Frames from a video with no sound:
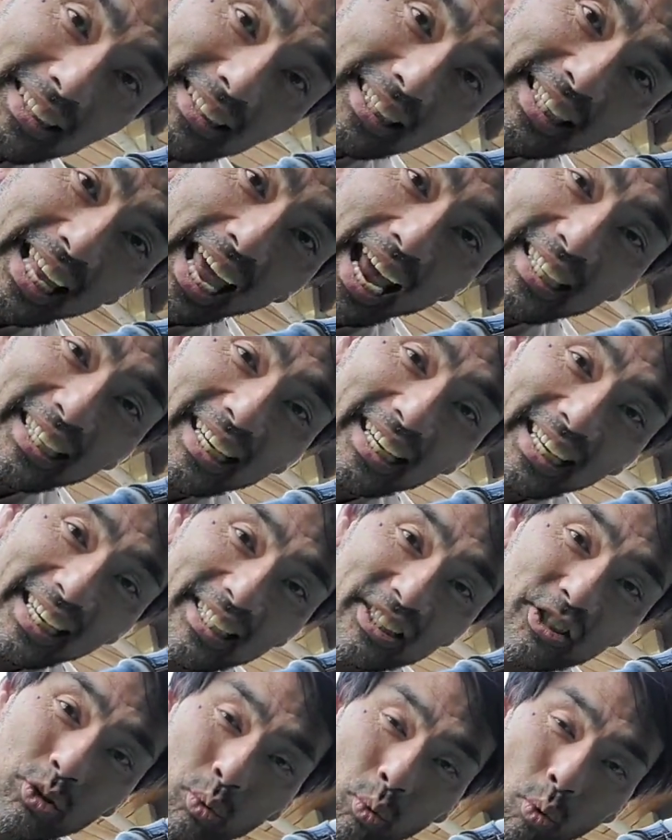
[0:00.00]
that has attacked at
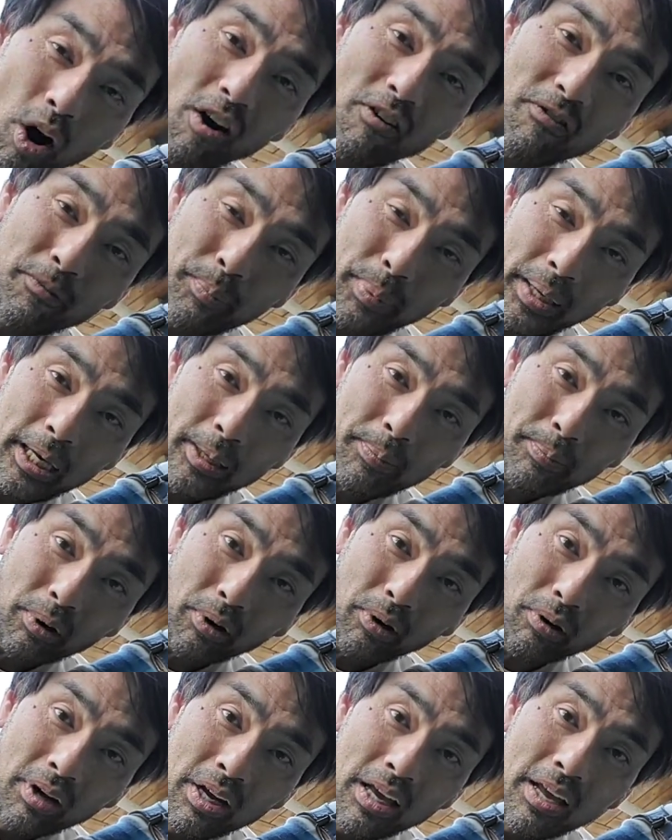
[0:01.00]
least 12
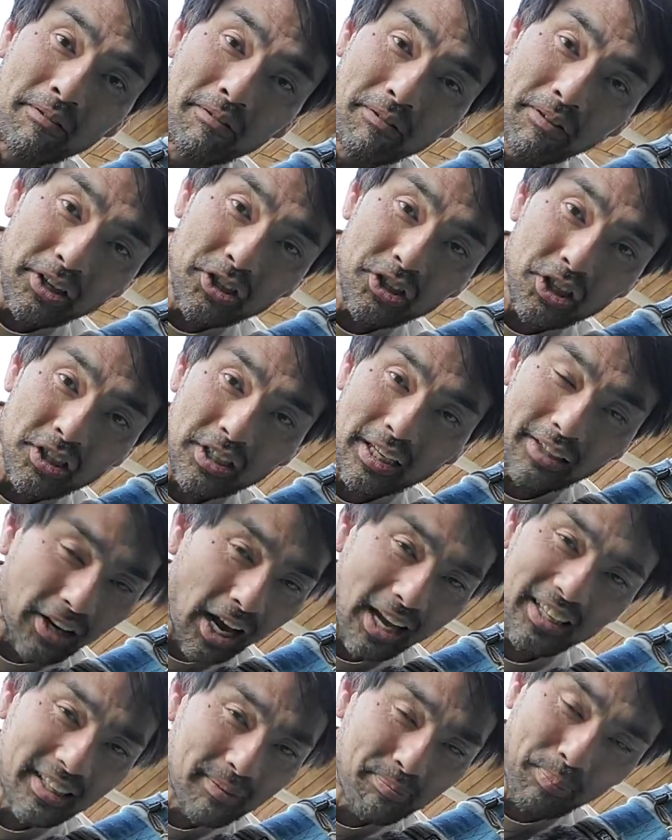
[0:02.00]
people
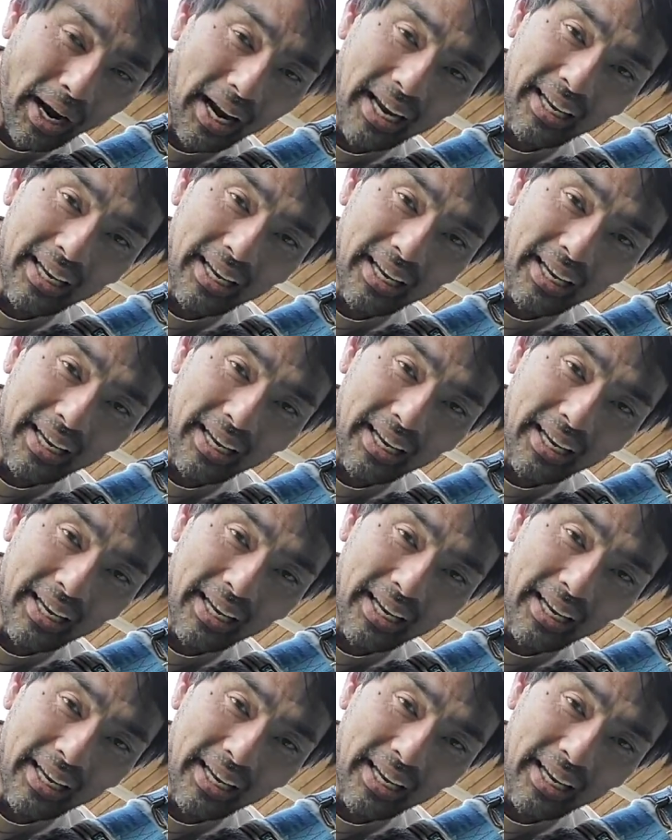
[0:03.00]
viciously, not in